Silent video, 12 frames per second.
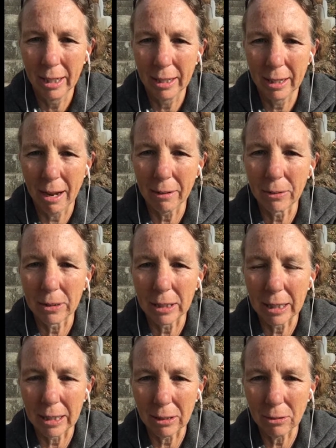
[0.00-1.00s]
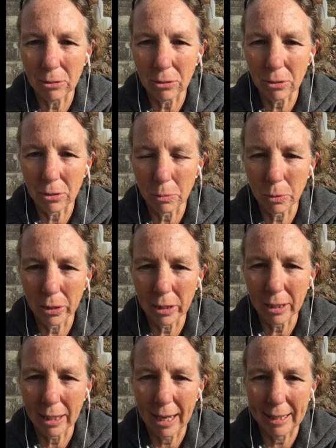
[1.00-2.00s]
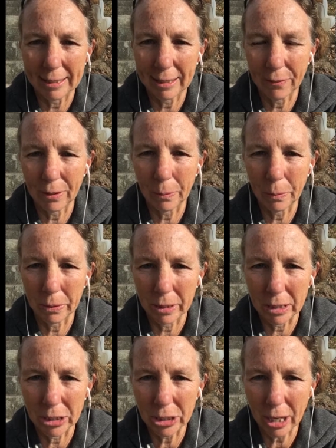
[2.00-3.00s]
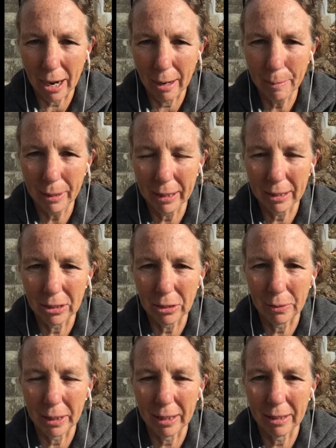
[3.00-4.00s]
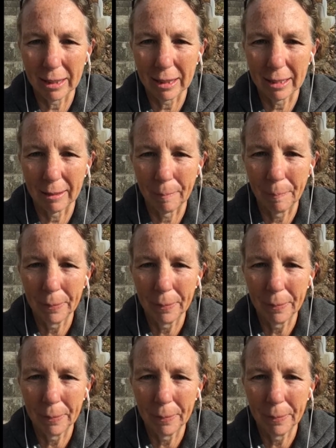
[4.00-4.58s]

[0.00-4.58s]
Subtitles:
not only that you do the work as if it were a job in doing the